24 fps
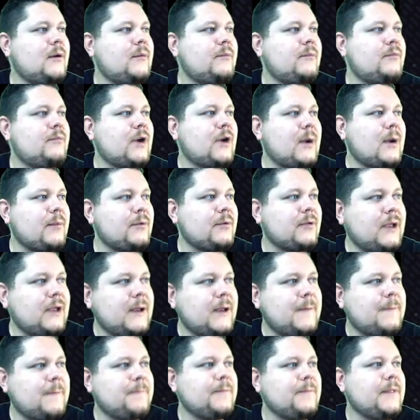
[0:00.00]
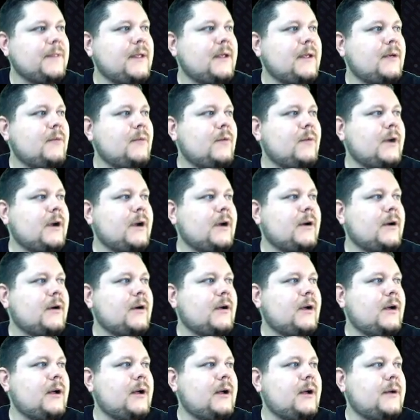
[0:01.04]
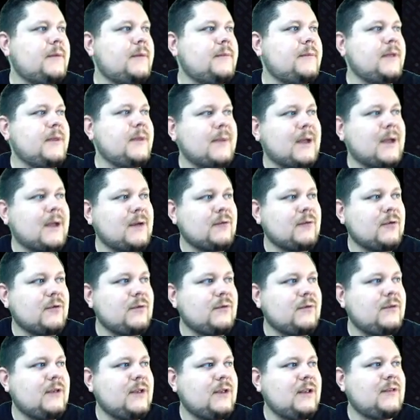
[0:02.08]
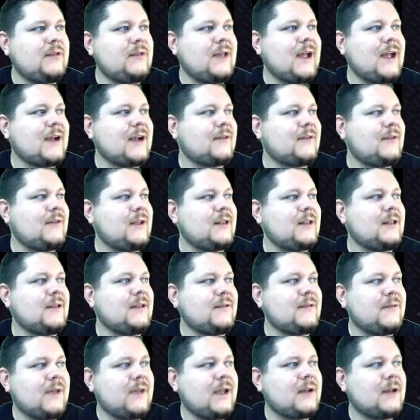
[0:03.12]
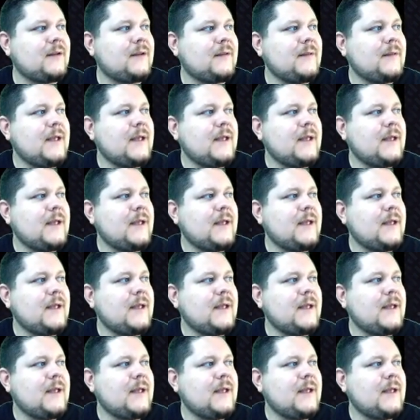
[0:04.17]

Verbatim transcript: properly, where the amount of runes needed to activate the effect.